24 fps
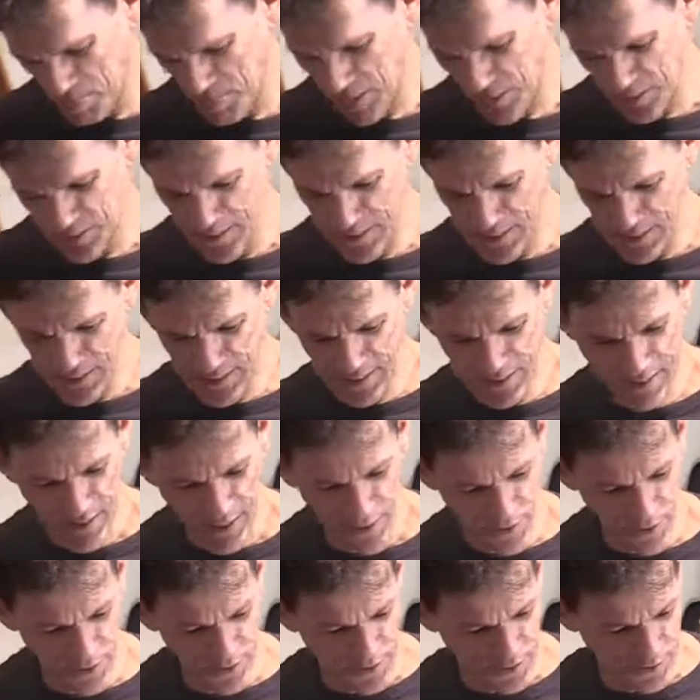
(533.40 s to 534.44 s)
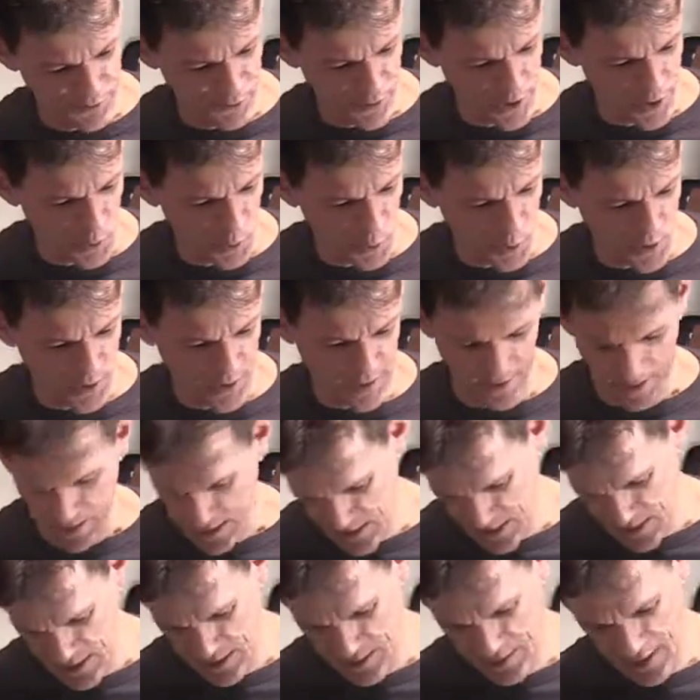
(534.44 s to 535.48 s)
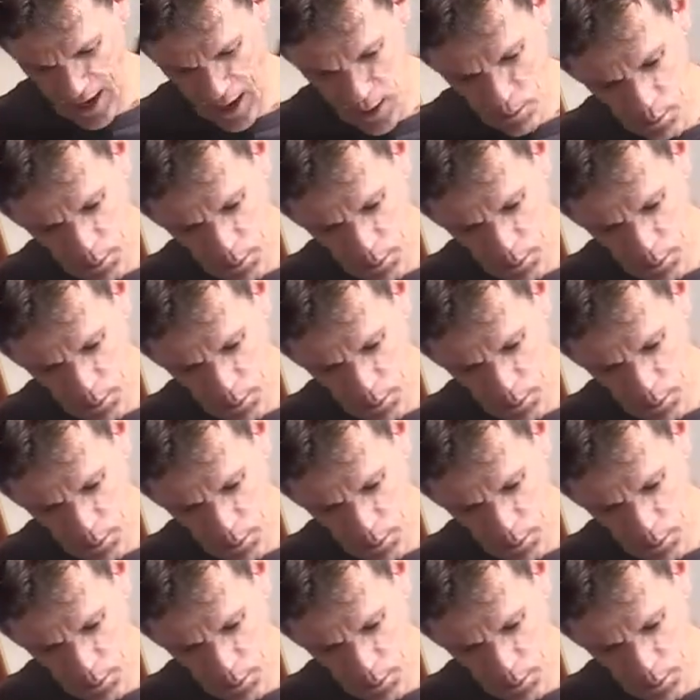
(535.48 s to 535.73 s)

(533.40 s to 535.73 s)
the fretwork isn't that